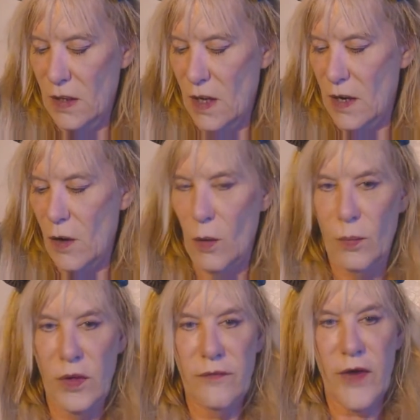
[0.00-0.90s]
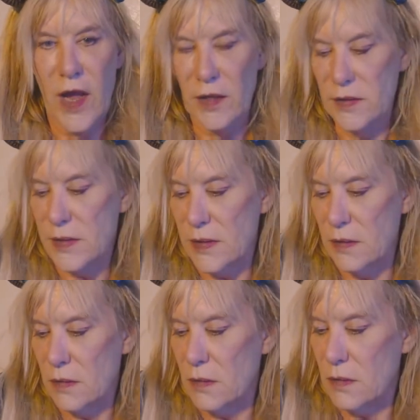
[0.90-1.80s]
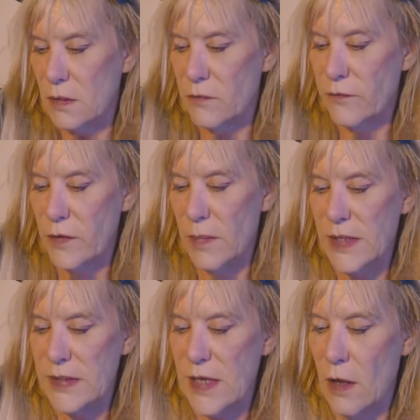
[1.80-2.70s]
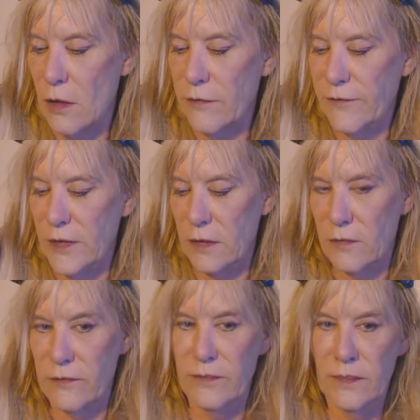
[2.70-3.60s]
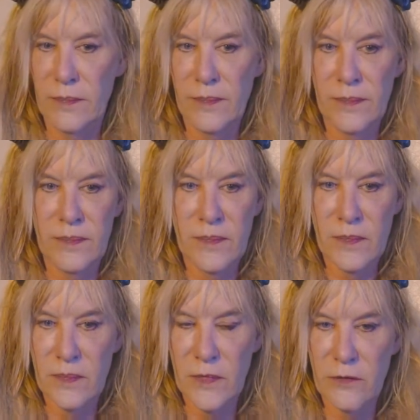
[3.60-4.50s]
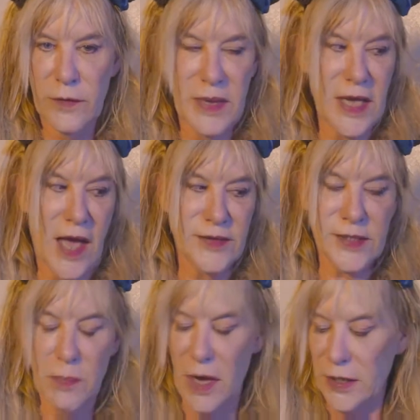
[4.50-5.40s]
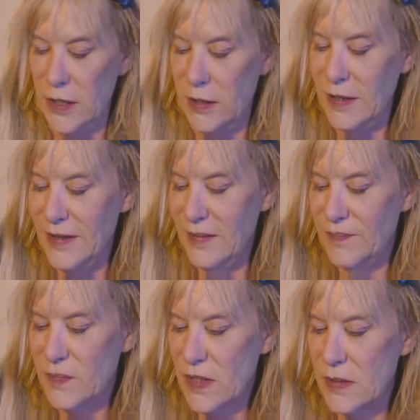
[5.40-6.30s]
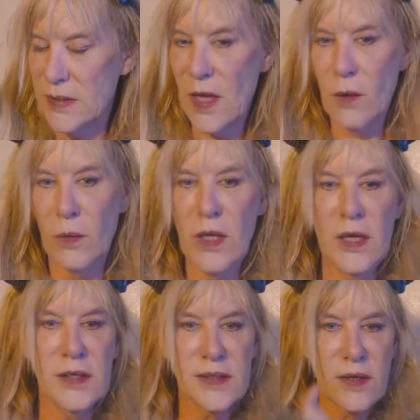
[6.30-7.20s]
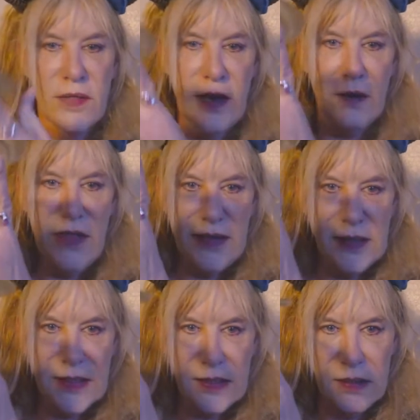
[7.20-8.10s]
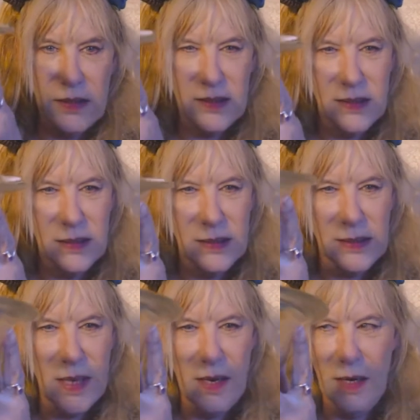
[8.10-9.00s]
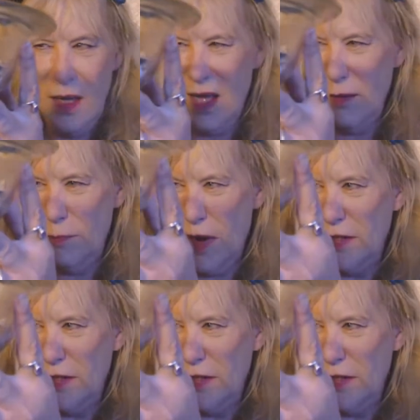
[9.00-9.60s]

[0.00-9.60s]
at home with friends and for myself and for my cat Samadhi. So that's kind of, I would